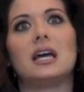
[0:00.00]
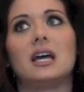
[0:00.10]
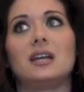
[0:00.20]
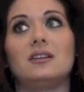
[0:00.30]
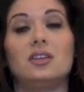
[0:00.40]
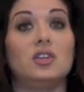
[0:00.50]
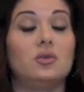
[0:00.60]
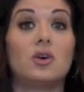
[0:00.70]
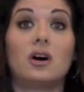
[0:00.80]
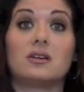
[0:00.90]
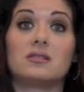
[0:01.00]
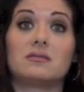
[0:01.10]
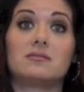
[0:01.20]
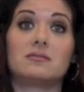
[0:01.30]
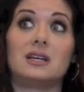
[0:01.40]
and you are
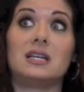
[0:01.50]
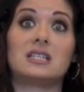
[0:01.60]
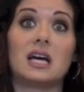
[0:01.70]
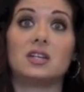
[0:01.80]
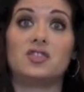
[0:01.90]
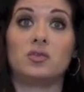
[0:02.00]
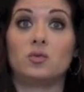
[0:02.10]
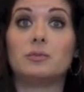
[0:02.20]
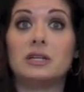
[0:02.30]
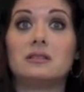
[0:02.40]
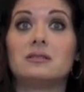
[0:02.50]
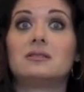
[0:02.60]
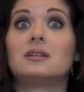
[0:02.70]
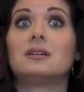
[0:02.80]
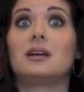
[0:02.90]
an intelligent woman,
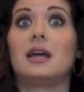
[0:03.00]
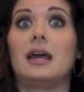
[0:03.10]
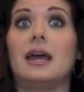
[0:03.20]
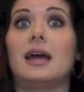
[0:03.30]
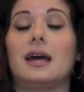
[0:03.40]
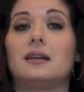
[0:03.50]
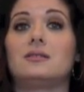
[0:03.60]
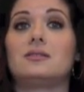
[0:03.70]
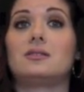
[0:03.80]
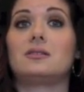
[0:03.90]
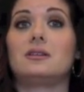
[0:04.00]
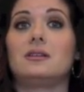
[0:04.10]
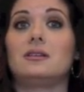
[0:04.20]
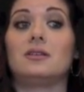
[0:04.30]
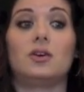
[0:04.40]
and
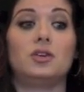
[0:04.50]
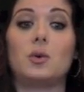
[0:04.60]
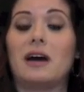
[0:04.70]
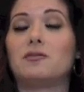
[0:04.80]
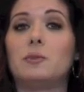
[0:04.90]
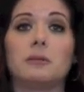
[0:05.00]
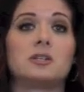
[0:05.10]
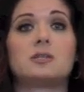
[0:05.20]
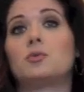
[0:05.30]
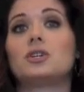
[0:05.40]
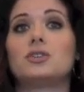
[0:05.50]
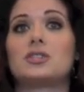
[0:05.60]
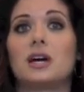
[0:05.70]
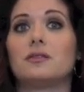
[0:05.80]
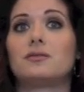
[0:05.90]
you have to be able to support
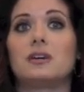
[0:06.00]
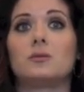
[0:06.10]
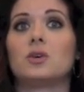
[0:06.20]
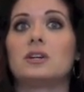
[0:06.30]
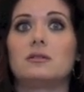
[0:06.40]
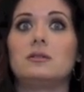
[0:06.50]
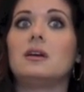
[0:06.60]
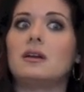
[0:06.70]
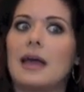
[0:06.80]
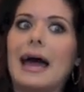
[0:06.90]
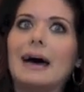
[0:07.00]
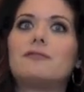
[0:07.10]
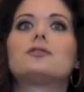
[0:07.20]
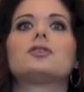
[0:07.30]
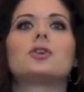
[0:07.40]
yourself. And
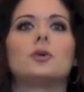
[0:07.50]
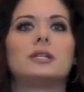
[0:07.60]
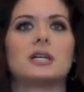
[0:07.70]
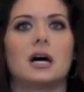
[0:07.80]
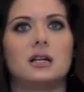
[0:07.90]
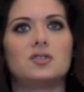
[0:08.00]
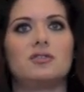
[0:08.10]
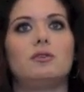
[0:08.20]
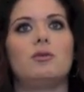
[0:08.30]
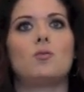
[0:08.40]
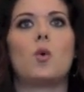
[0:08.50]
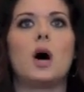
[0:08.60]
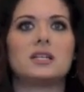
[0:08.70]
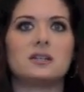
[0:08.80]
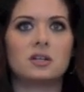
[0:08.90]
after going to college, if you
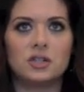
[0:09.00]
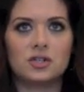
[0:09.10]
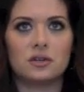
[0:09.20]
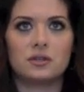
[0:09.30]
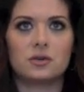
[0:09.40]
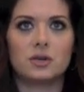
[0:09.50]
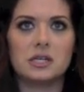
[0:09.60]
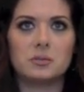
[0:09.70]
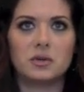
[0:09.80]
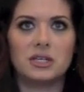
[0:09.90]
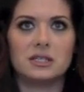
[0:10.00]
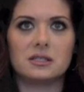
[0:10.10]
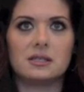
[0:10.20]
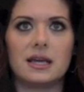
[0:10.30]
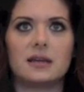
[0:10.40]
want a conservatory
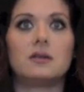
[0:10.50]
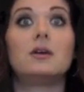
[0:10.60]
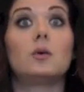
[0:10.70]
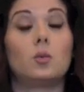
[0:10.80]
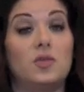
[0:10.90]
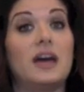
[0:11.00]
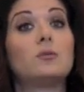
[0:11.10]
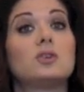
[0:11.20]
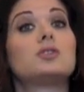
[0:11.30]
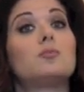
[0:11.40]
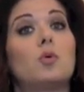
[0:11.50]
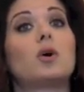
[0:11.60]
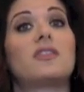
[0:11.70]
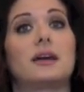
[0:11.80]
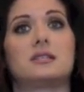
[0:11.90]
experience, then we'll
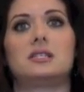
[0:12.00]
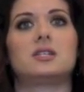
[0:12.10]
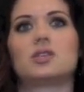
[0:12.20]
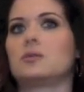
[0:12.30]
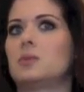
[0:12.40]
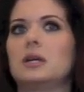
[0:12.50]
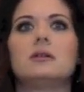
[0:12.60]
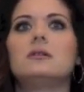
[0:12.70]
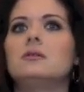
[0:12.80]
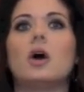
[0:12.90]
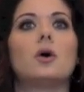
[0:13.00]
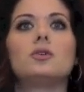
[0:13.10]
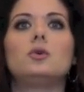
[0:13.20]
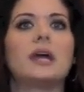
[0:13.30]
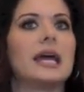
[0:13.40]
support that decision. But no,
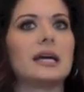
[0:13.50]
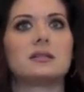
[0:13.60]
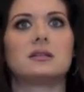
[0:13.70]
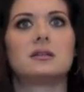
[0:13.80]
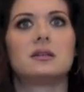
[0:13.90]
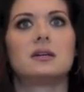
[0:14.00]
you can't.